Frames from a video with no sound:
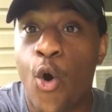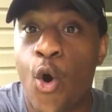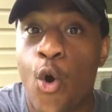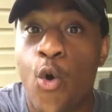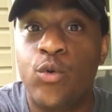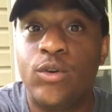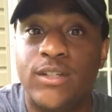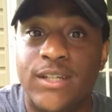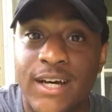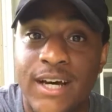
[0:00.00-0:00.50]

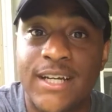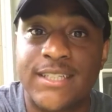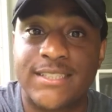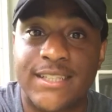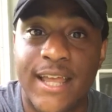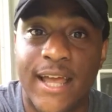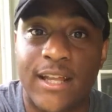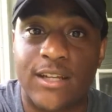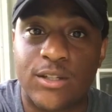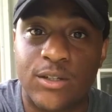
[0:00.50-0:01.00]
Who does
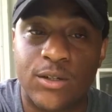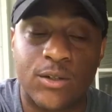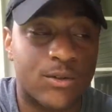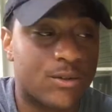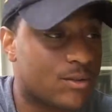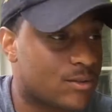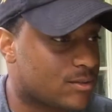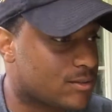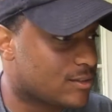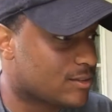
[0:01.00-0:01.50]
that,
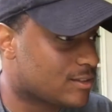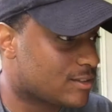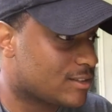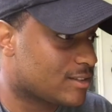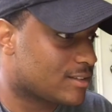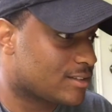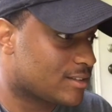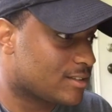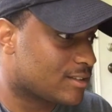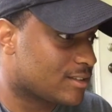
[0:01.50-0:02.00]
dude?
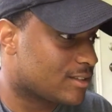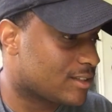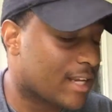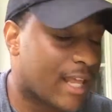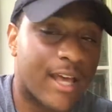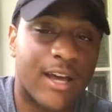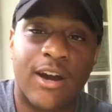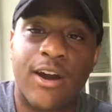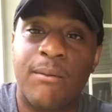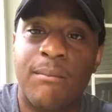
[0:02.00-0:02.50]

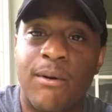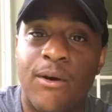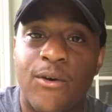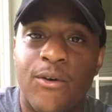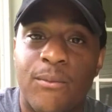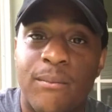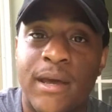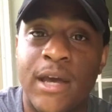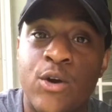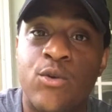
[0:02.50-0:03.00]
Like, come
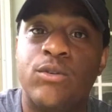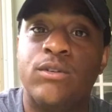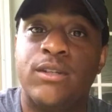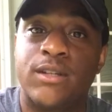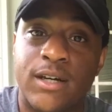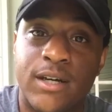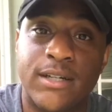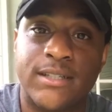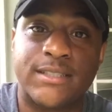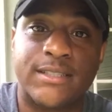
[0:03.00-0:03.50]
on, man. Who
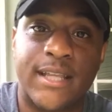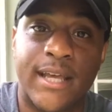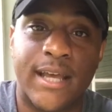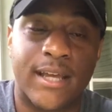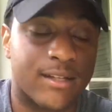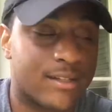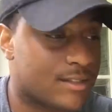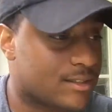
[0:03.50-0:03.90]
does that?